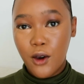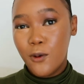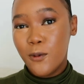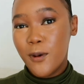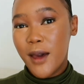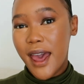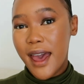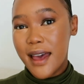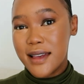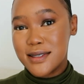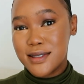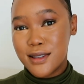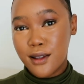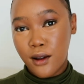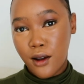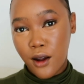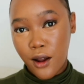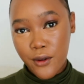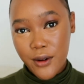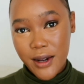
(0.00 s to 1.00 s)
whereas the
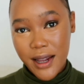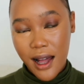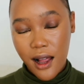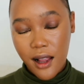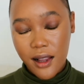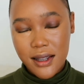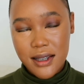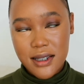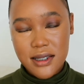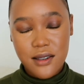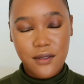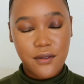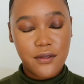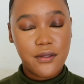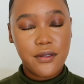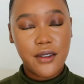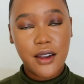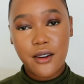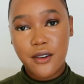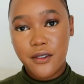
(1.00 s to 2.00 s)
L'Oreal is a
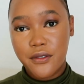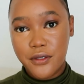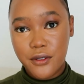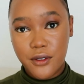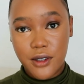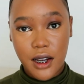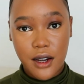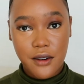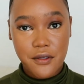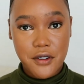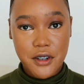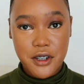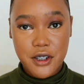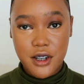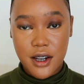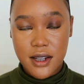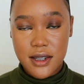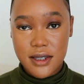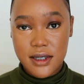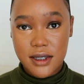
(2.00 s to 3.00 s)
very full
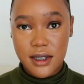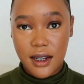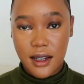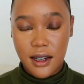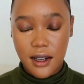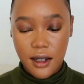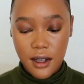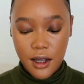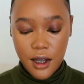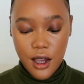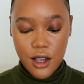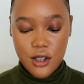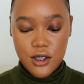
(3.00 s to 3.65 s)
coverage concealer,